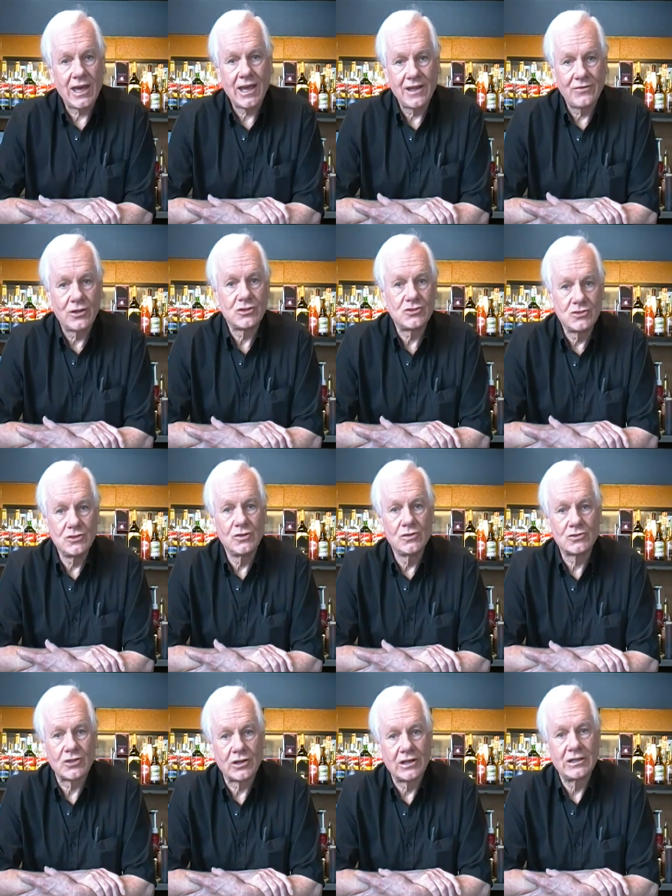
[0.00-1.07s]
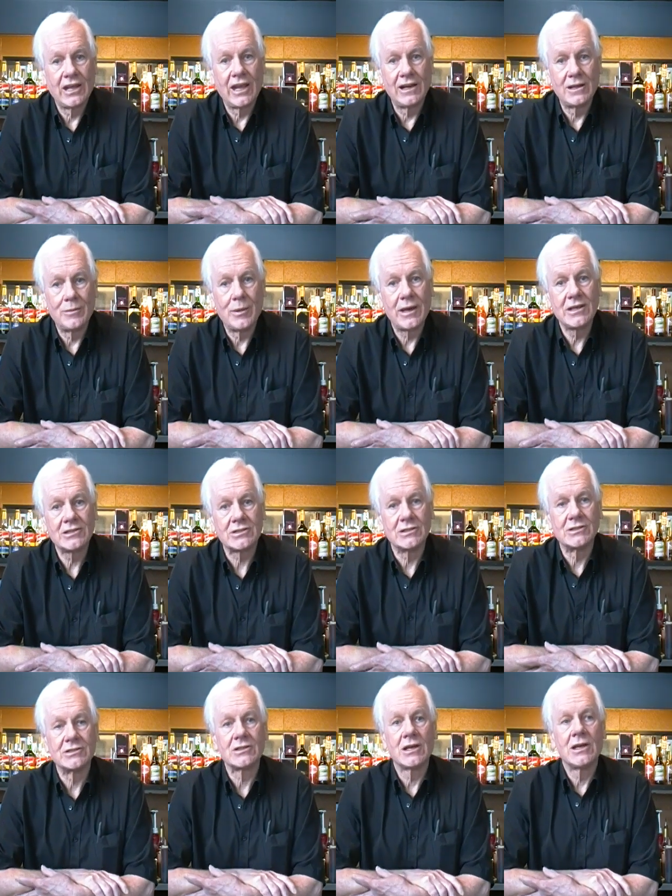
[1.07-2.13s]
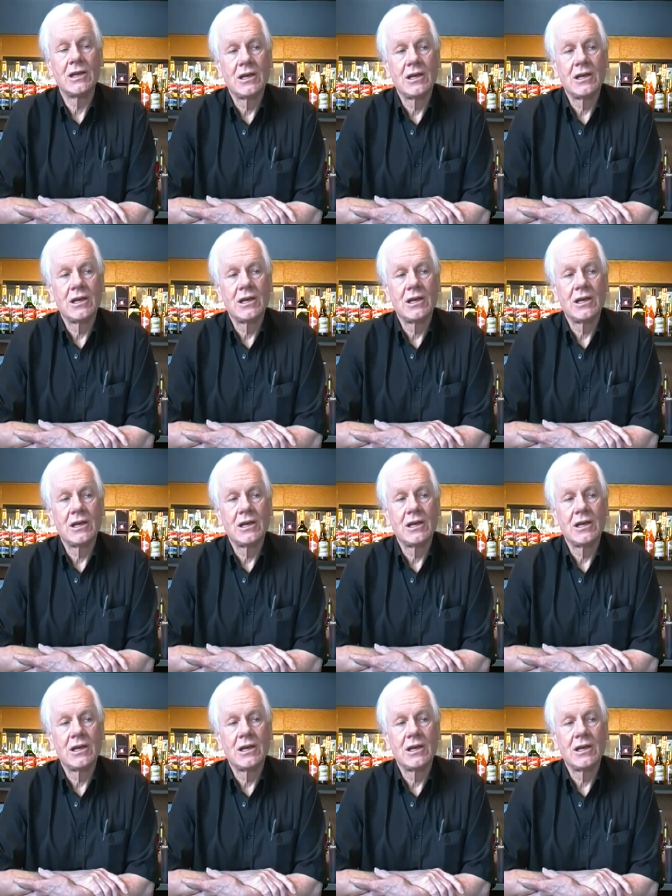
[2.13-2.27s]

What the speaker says: ahead that you use on a daily basis,